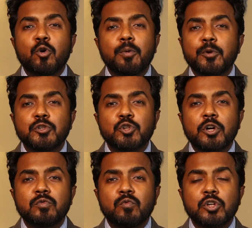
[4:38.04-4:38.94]
hope you
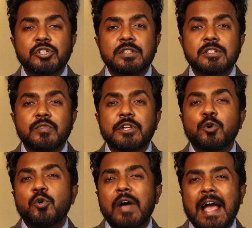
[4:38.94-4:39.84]
enjoyed watching this
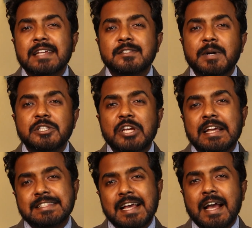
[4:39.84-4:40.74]
video as much
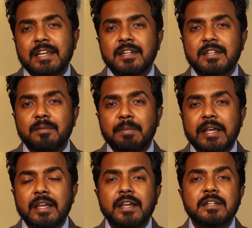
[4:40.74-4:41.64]
as I did in
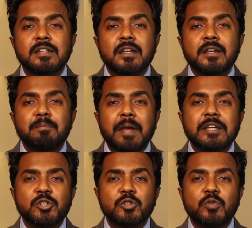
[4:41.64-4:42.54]
making it.
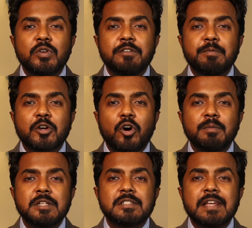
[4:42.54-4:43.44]
Make sure to leave me
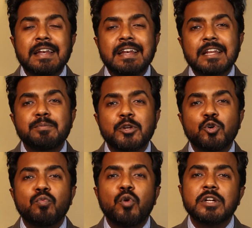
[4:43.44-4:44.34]
comments and let me
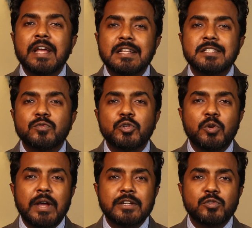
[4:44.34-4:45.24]
know what else would you
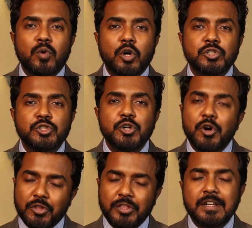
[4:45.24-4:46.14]
like to watch
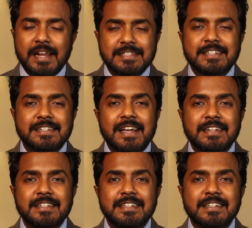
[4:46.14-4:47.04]
on The Classic
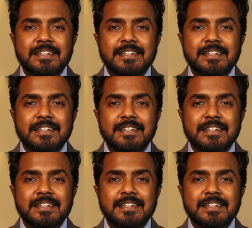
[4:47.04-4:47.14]
Dandy.